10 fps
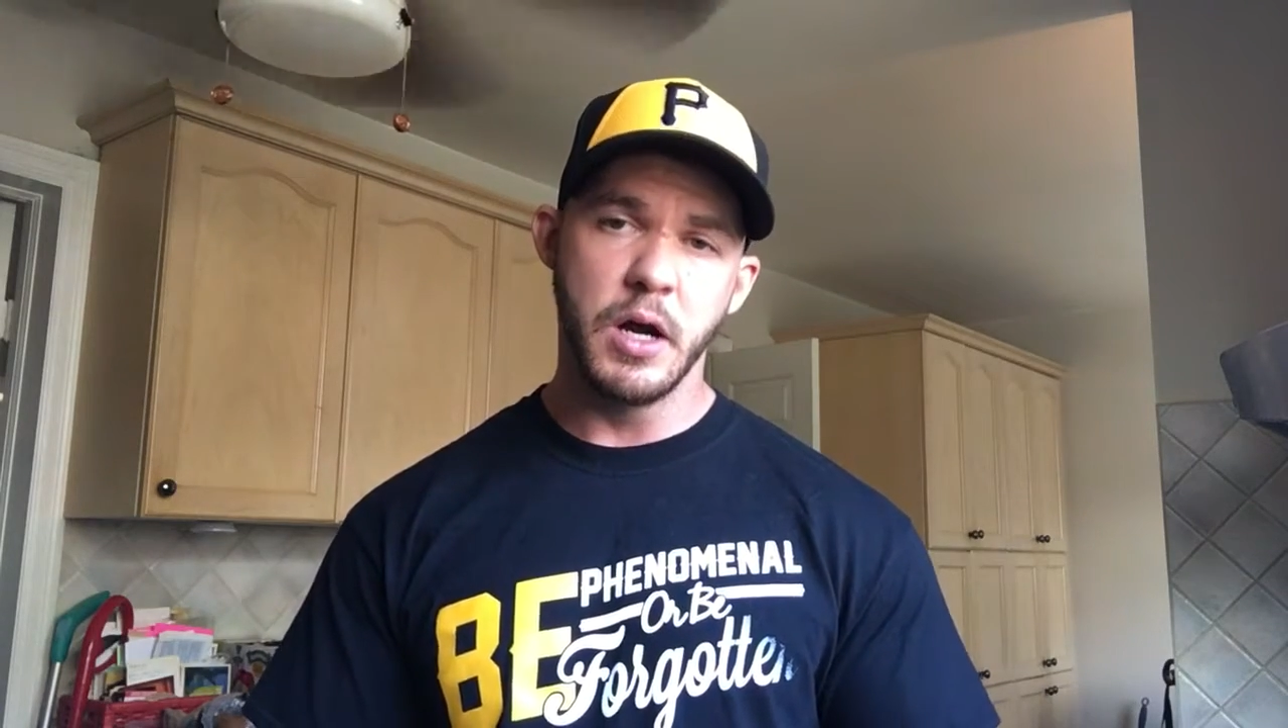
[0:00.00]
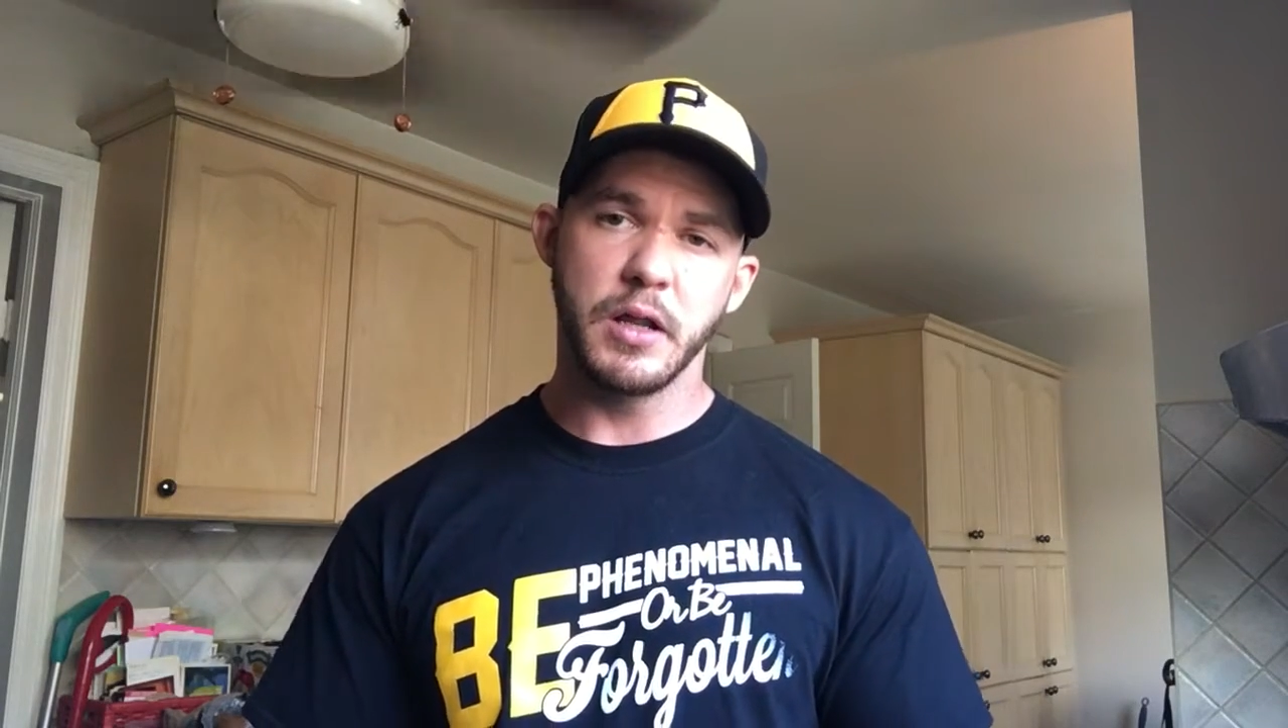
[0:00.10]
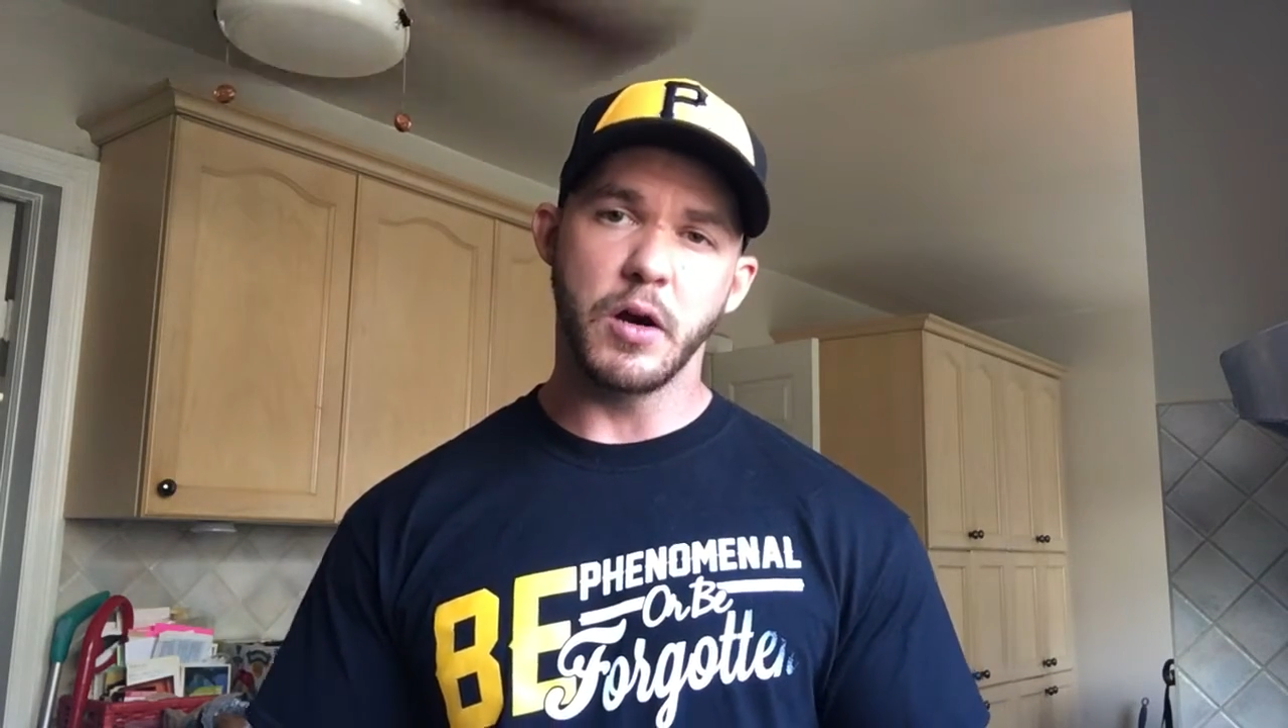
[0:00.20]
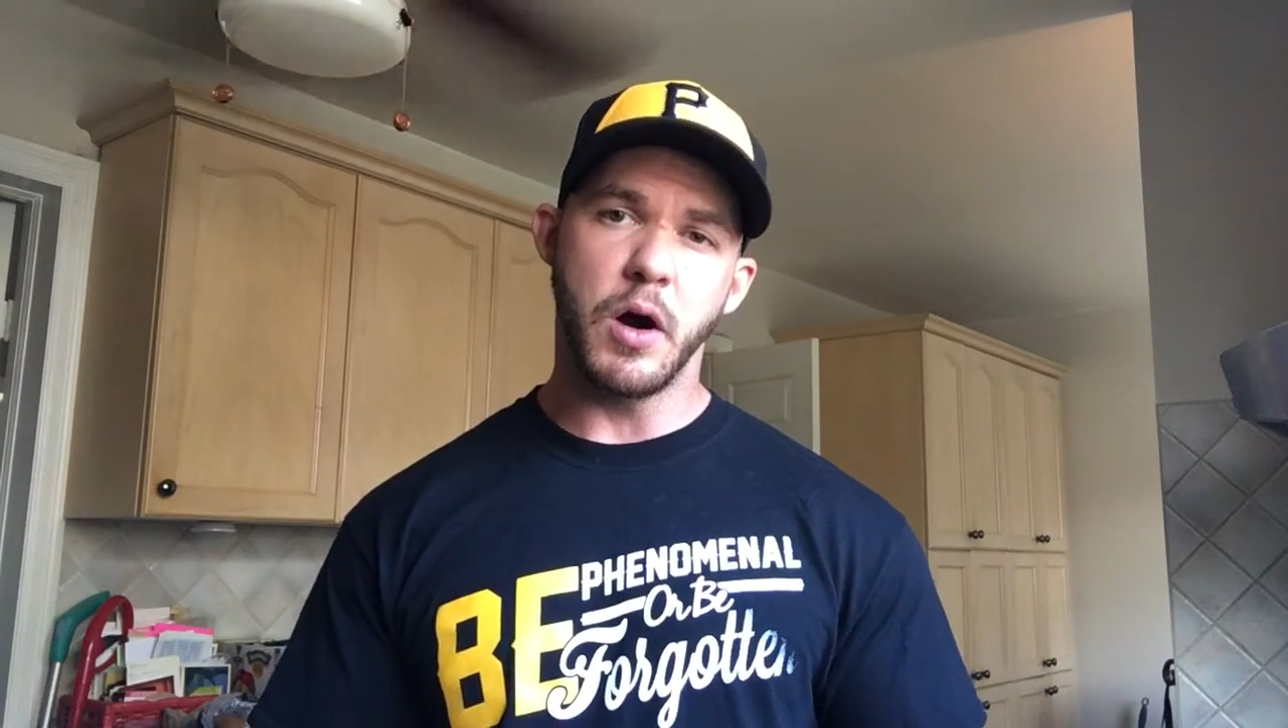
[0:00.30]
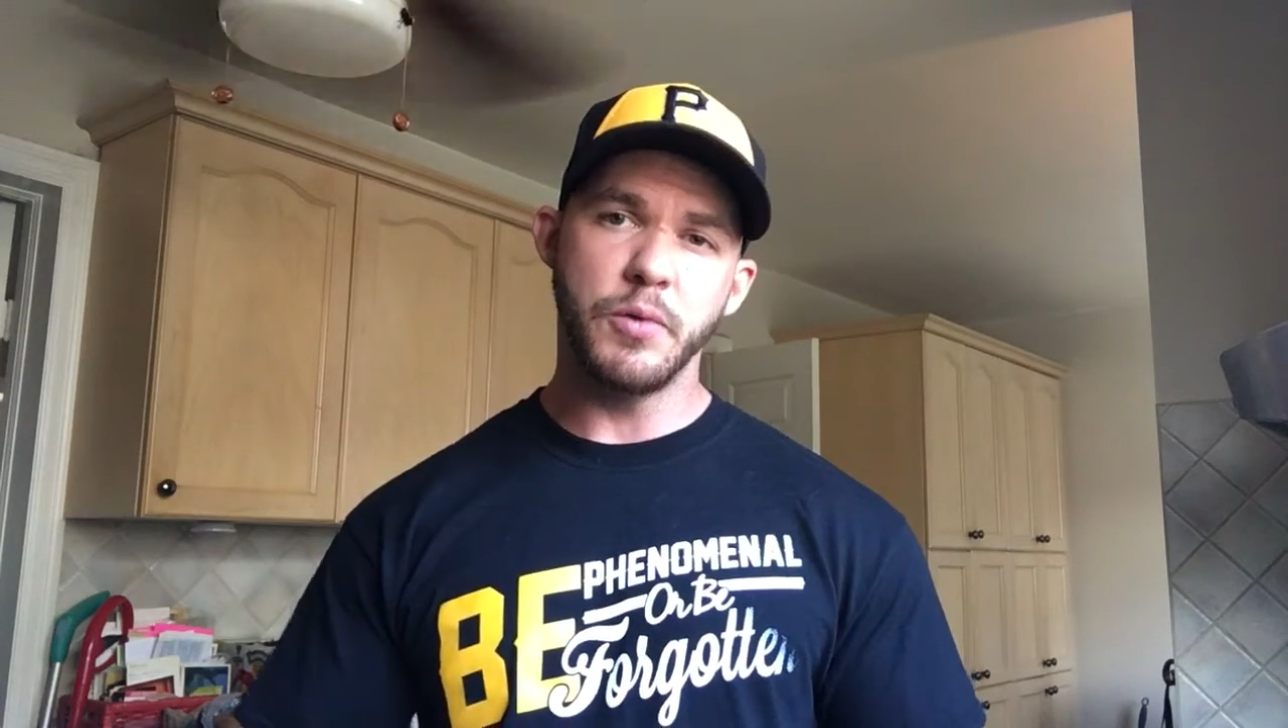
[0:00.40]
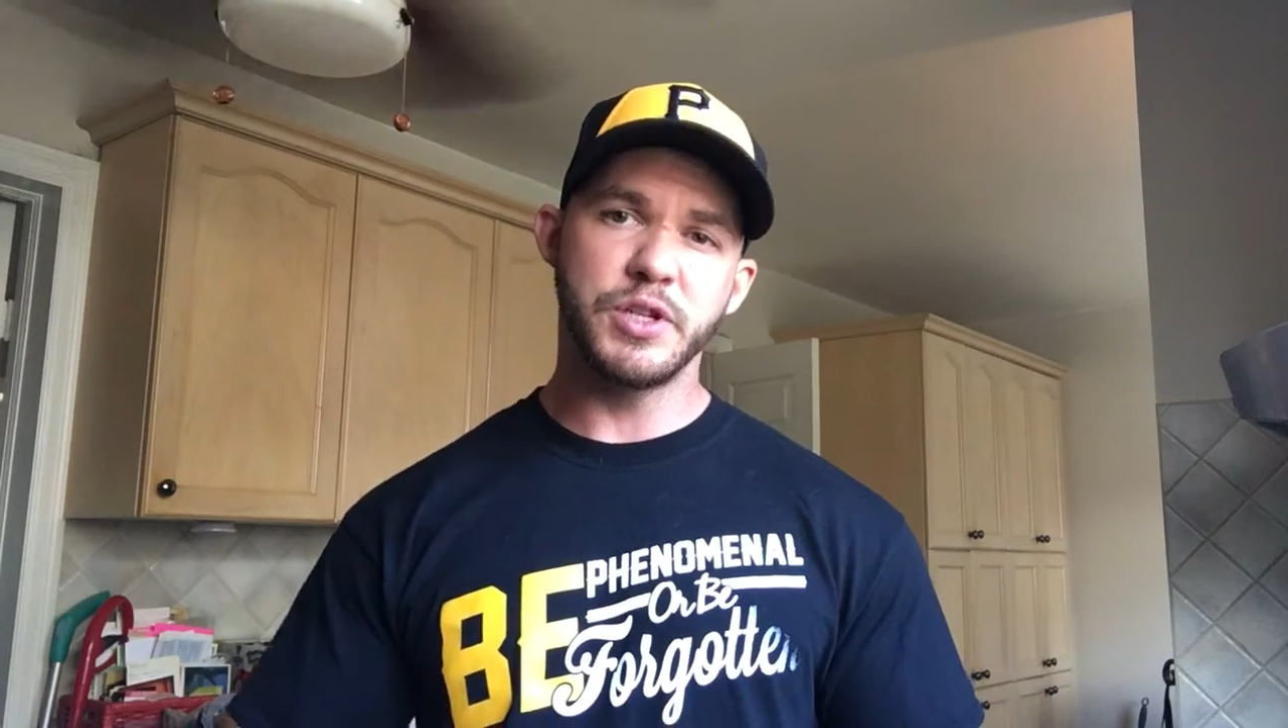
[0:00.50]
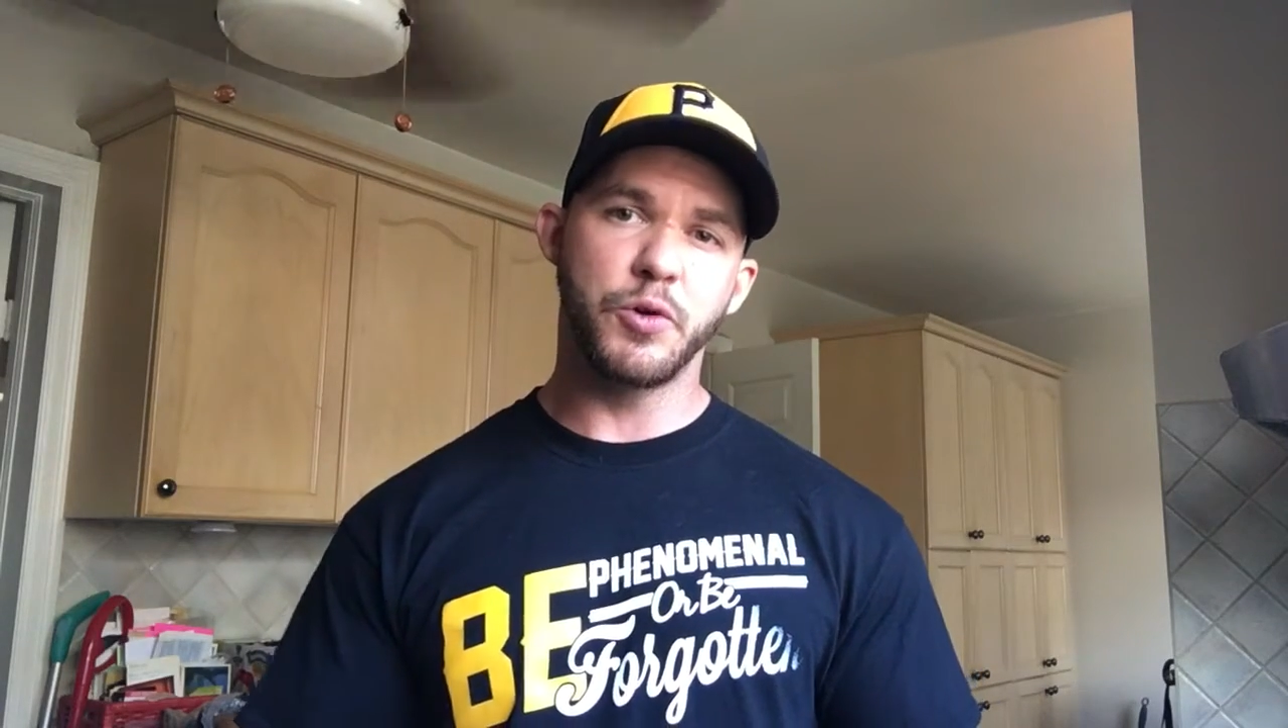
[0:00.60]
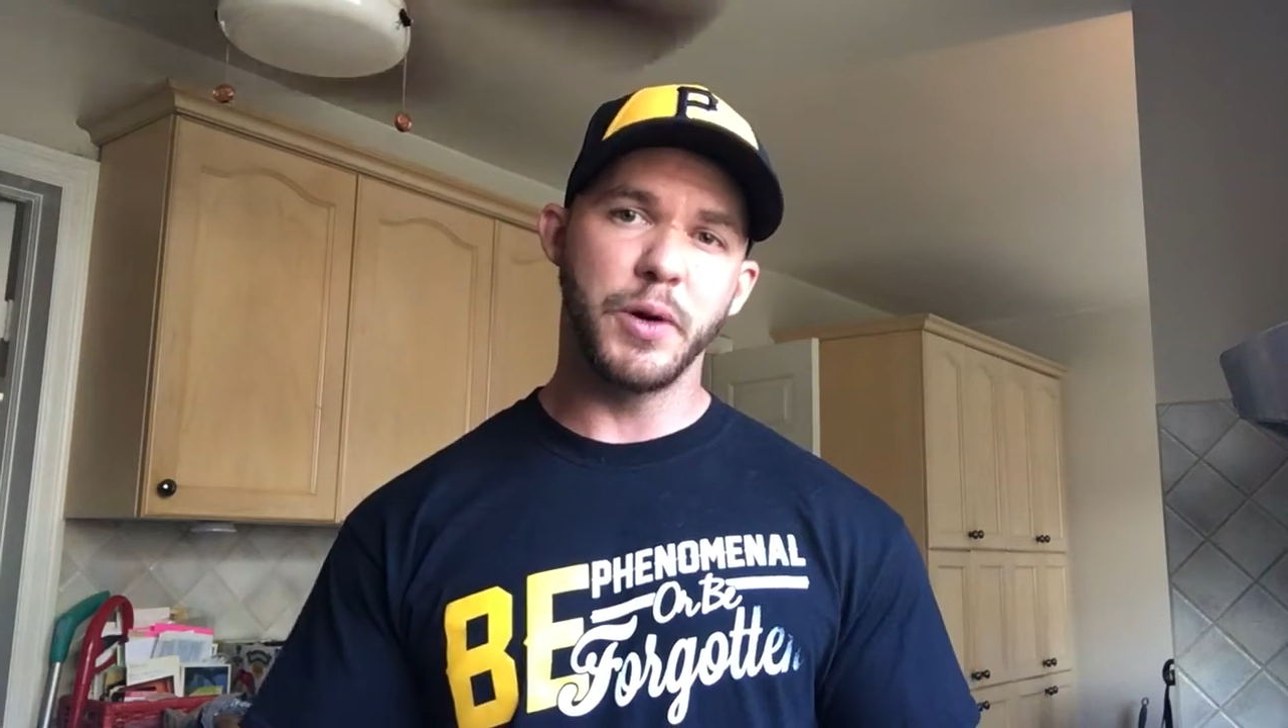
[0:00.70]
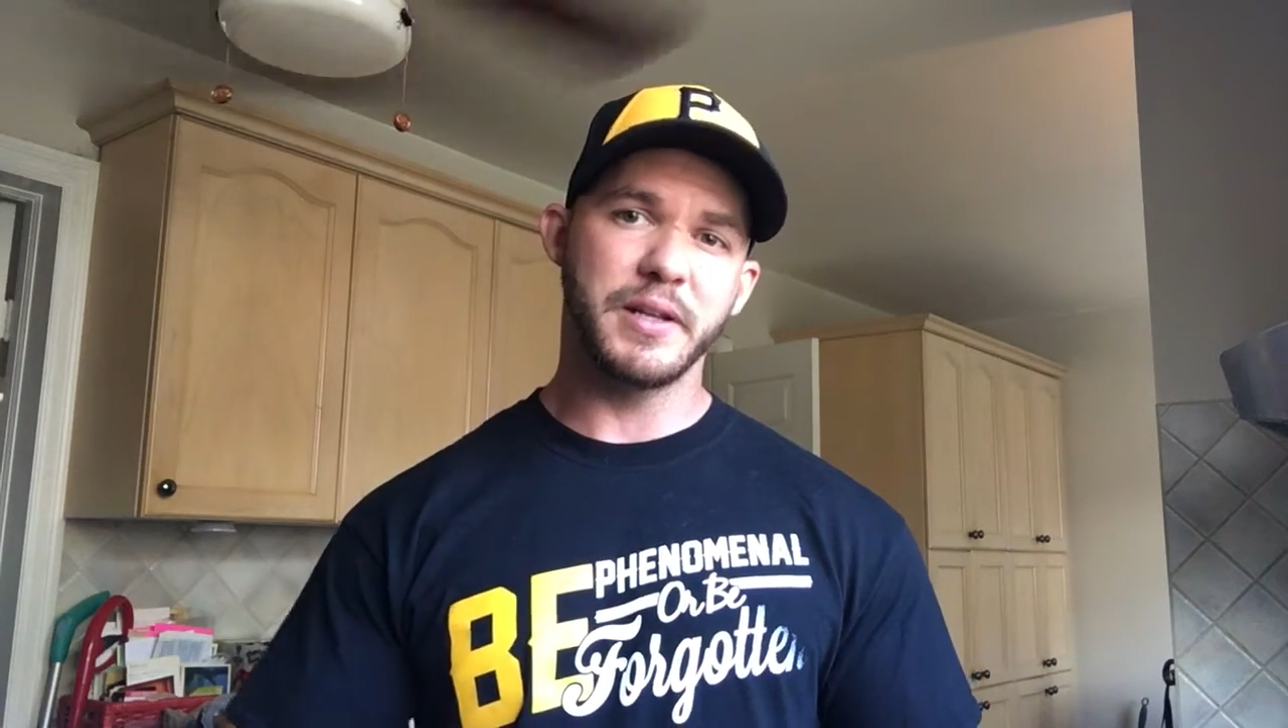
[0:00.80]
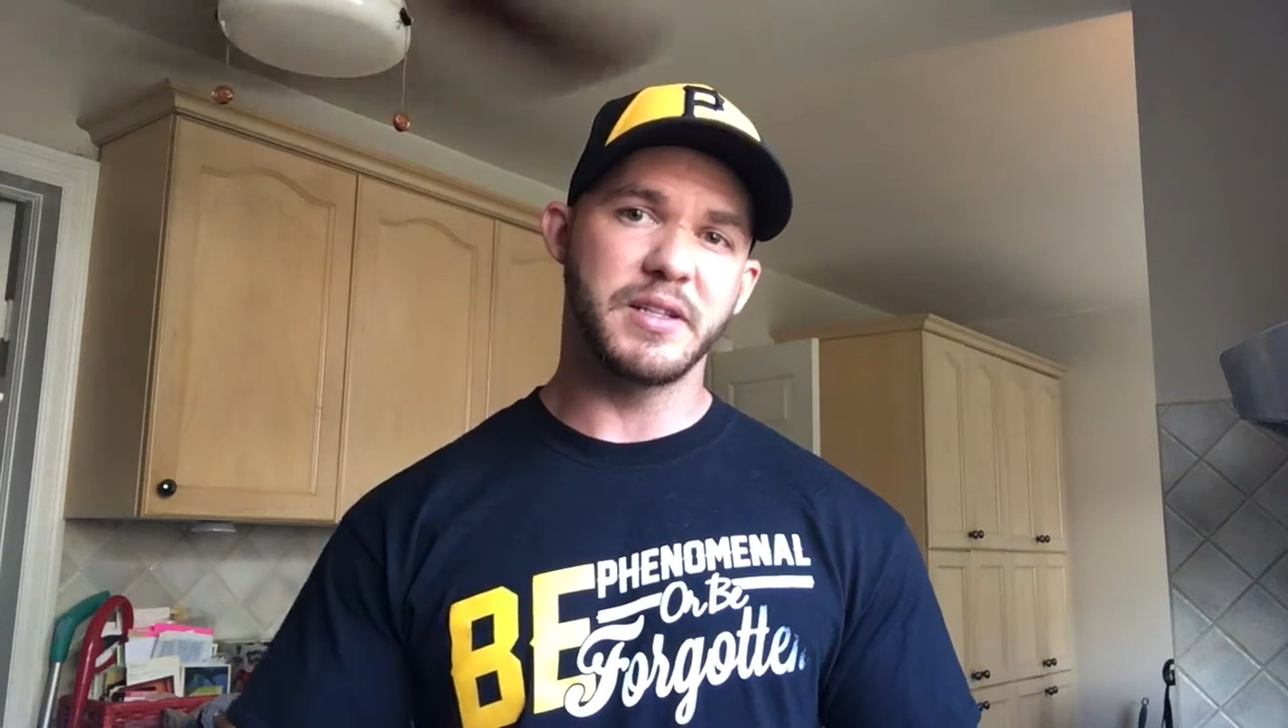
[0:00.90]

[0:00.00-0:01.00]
they're always quick